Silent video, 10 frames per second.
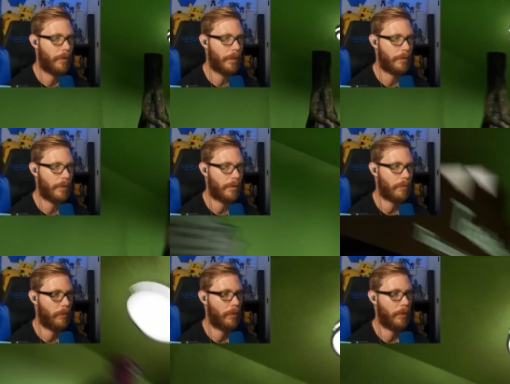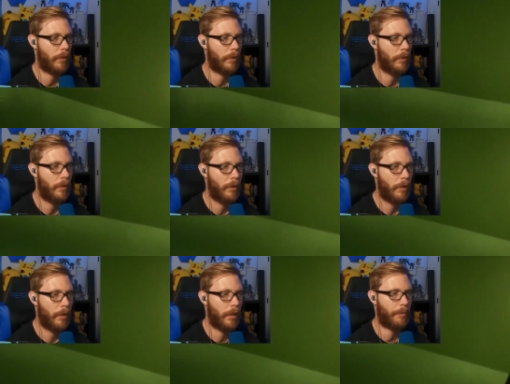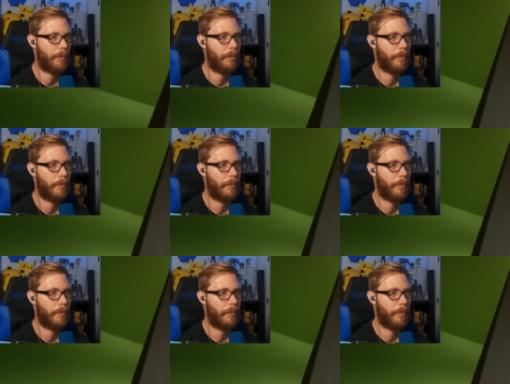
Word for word: Alright, so that's one. Yep.